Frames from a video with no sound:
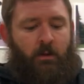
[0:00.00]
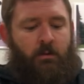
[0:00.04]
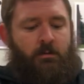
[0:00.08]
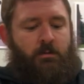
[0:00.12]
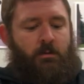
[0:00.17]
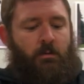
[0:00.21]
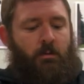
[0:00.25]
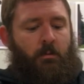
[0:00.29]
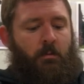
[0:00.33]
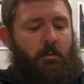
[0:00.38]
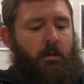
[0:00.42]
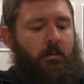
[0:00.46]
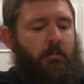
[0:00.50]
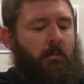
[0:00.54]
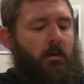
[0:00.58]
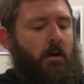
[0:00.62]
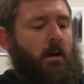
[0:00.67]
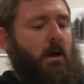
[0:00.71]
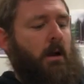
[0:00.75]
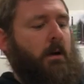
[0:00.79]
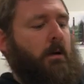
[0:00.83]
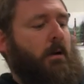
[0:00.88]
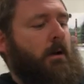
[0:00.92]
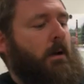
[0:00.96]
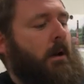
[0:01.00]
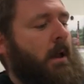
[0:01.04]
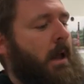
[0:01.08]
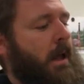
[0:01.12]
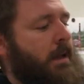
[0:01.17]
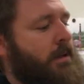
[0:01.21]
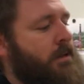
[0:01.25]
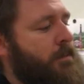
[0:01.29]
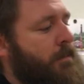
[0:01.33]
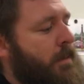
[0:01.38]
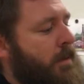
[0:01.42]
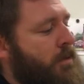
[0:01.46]
So the river otter
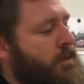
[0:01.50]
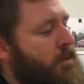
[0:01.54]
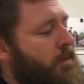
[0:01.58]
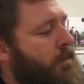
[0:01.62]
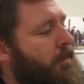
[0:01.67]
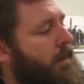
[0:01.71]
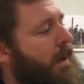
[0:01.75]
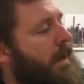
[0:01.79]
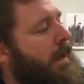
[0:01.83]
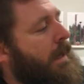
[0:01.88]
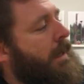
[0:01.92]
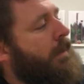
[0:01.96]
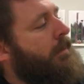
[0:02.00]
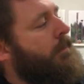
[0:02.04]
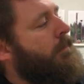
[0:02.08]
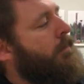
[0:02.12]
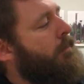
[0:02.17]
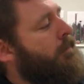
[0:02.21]
had special meaning.